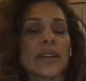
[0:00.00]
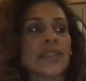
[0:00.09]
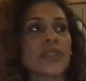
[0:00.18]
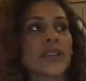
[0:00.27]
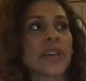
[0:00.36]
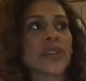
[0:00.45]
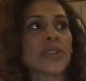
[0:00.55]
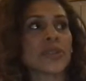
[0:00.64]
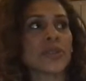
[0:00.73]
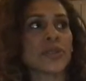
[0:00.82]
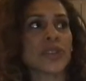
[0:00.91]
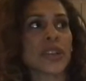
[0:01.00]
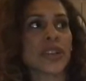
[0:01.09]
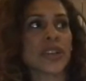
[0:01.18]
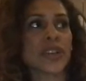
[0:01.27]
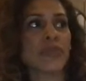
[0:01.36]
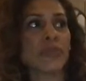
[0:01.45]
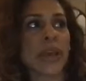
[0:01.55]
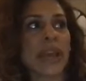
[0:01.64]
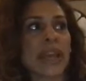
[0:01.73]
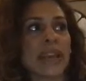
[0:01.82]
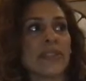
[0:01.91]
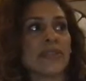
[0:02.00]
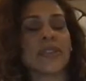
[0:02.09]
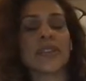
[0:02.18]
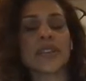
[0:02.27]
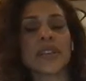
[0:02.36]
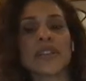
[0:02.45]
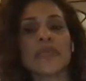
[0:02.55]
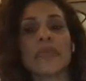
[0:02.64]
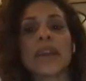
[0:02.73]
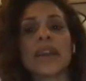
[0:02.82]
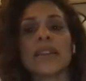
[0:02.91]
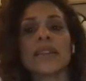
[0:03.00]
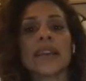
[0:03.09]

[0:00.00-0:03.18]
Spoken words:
International Association of Pain for the Study of Pain,